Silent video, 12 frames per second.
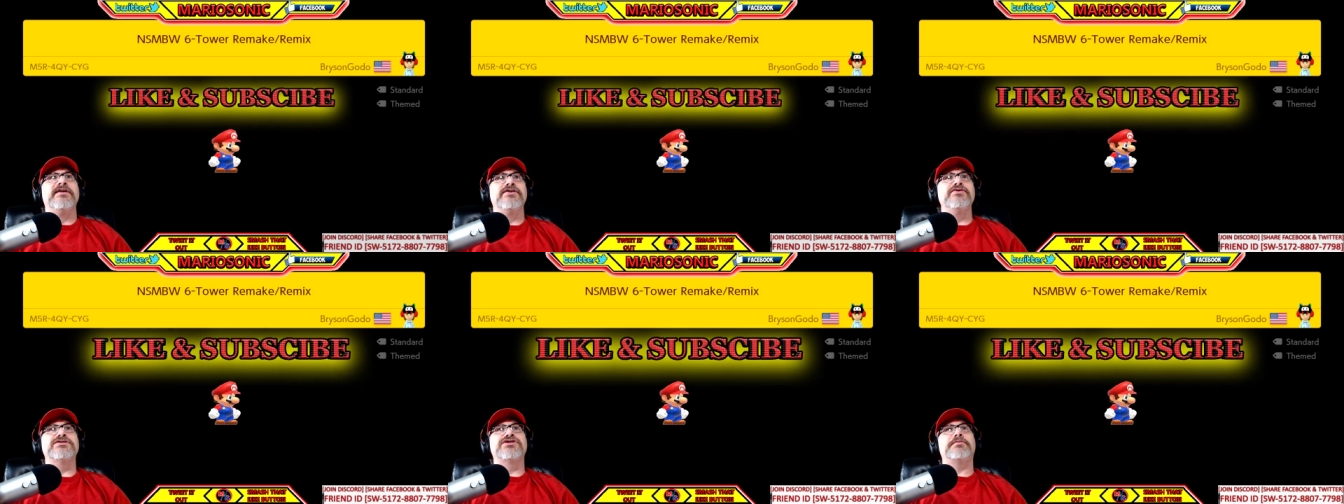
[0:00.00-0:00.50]

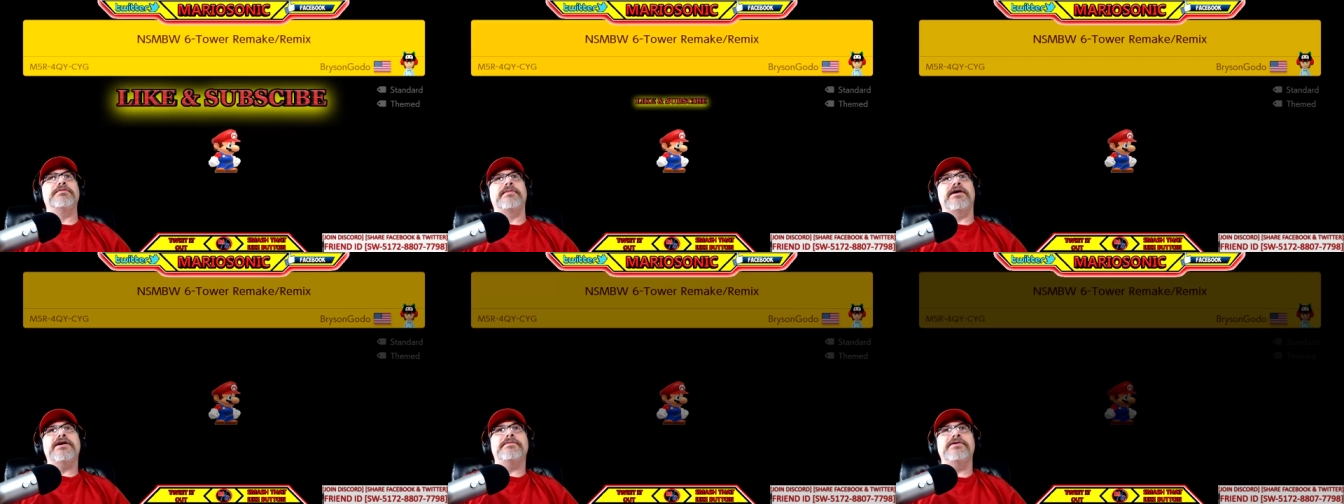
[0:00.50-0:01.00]
New Super
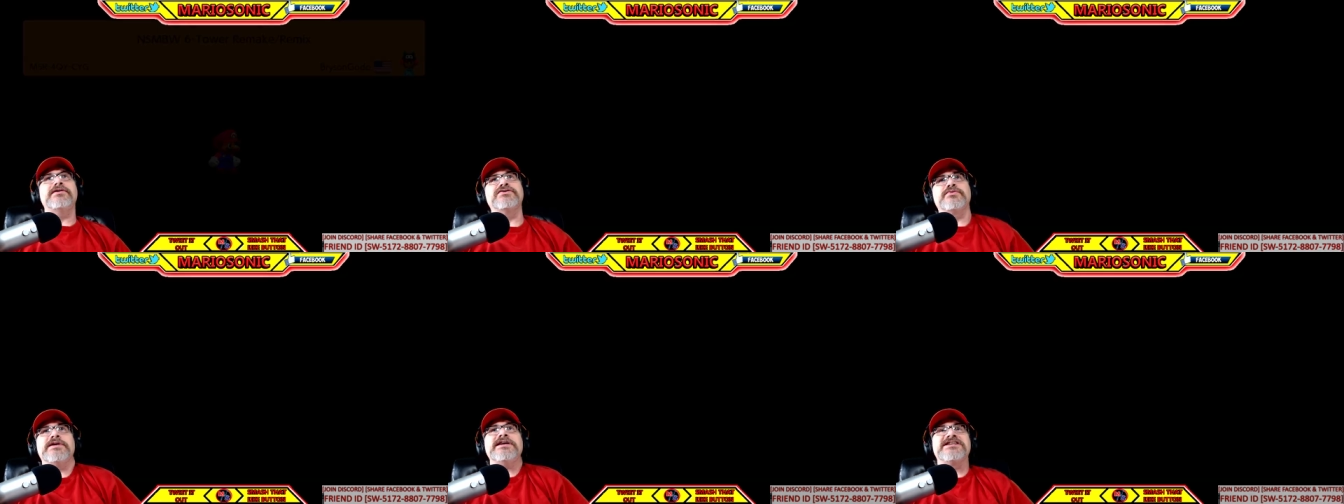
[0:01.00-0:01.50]
Mario Brothers
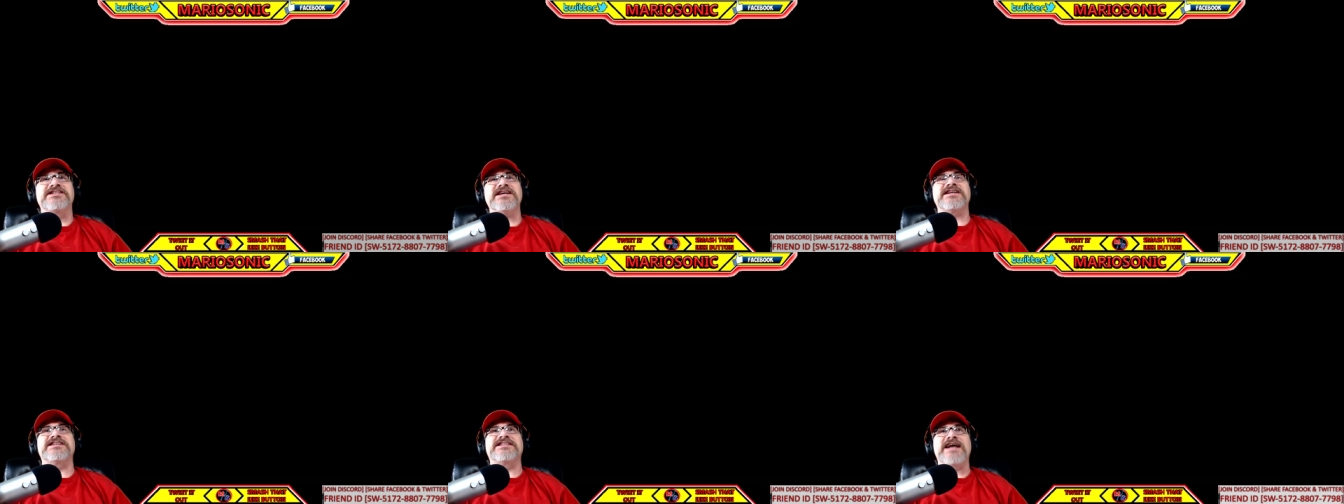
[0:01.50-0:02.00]
Wii
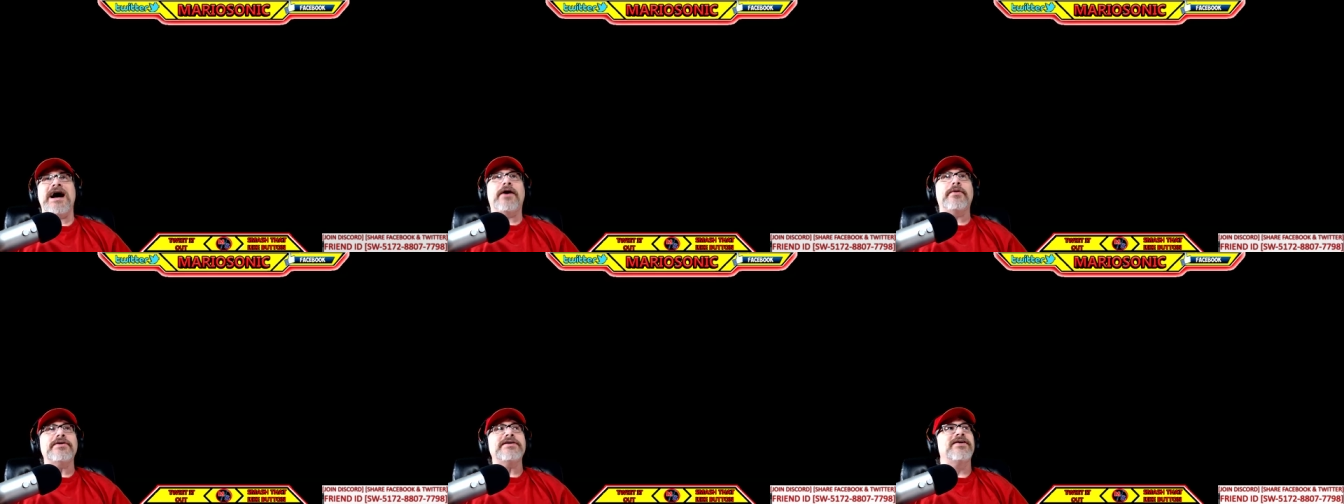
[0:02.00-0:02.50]
sixth
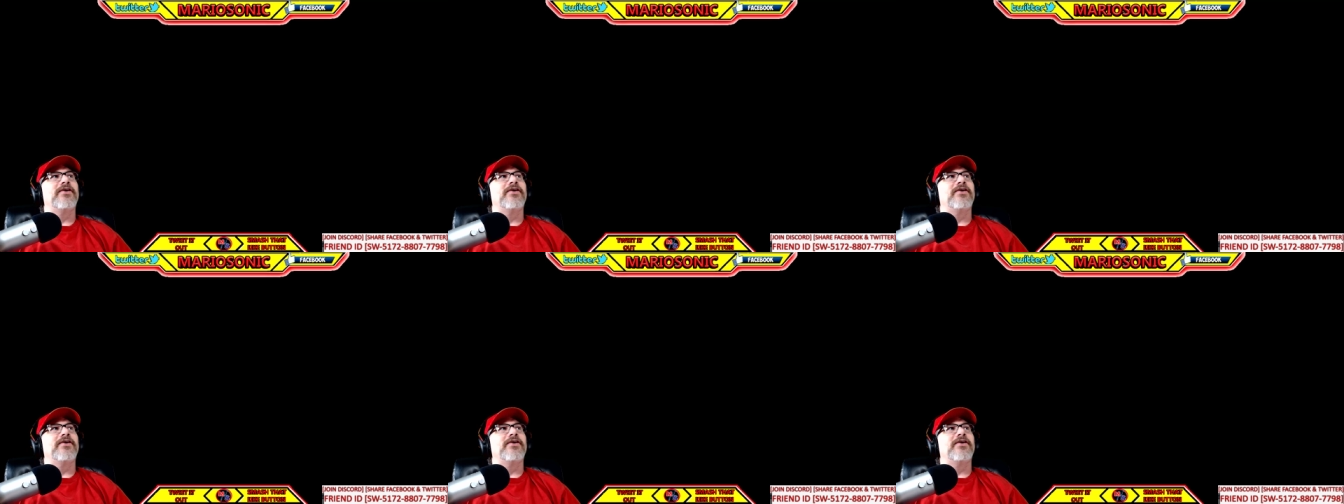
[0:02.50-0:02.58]
Tower.